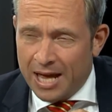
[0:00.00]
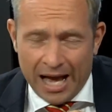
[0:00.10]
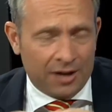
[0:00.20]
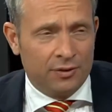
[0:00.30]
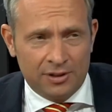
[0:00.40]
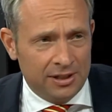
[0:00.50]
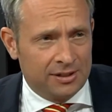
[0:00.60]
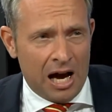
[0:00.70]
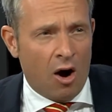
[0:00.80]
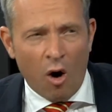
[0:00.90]

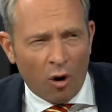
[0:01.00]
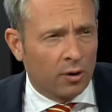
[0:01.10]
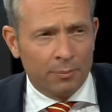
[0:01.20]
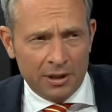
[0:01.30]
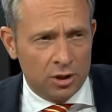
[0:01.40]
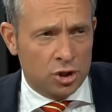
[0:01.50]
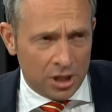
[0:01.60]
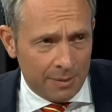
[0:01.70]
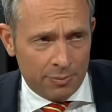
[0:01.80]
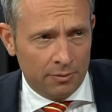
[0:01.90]
equities are horribly
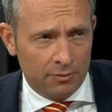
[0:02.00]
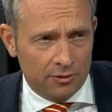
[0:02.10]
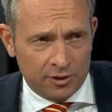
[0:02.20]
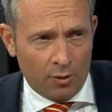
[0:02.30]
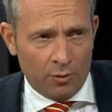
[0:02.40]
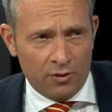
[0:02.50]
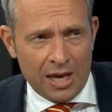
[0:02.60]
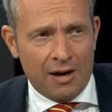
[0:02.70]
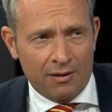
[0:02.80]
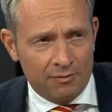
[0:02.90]
cheap. So there are